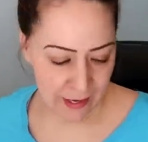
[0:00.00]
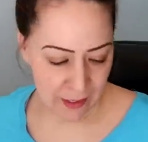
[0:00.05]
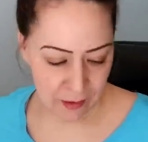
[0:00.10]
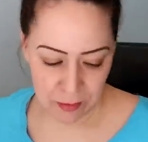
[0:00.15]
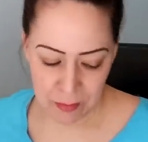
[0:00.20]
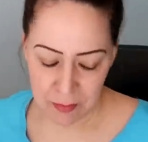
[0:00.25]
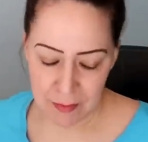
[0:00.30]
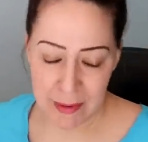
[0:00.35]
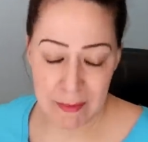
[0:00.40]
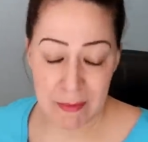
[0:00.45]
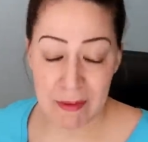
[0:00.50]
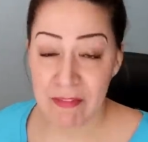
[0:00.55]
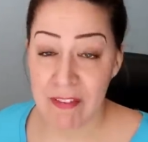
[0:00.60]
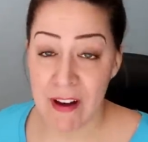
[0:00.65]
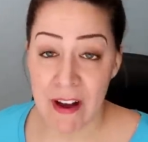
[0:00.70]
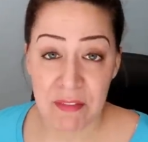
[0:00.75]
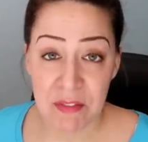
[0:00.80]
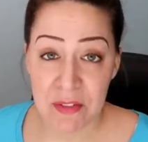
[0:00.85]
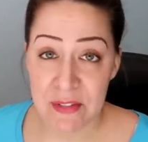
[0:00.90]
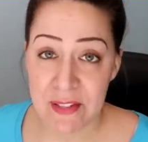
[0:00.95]
I don't know, maybe
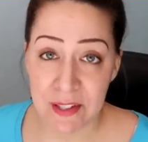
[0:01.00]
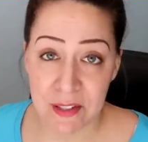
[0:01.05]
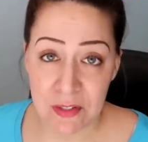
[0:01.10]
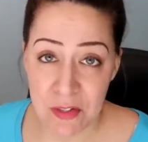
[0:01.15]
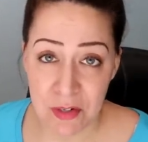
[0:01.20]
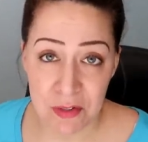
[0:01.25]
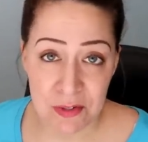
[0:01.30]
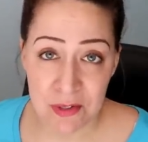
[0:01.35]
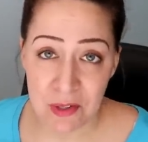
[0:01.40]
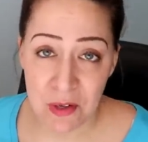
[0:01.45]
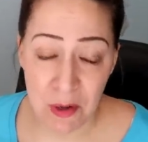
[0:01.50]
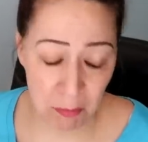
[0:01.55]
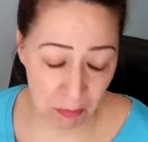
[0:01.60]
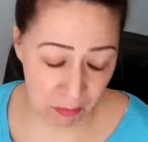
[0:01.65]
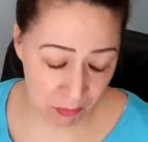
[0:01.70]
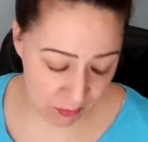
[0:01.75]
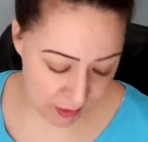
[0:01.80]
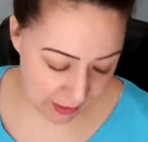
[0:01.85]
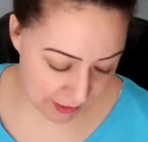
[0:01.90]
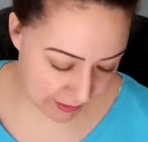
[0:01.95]
five or six years ago
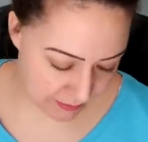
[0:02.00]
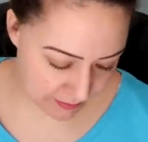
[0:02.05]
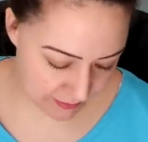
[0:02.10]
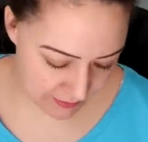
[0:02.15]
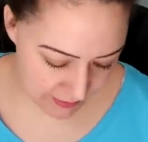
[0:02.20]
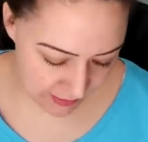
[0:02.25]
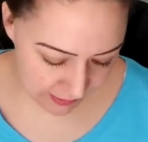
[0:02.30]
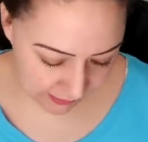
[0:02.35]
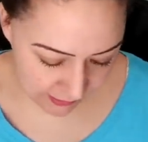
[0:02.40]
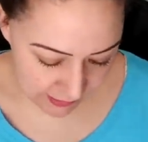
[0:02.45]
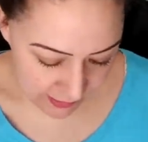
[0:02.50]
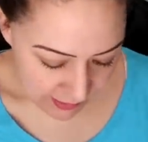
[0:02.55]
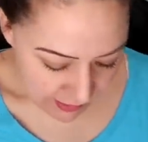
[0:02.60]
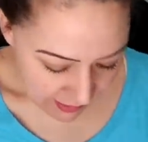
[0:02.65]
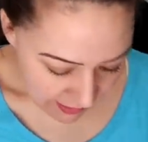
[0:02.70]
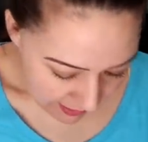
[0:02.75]
before I got sick,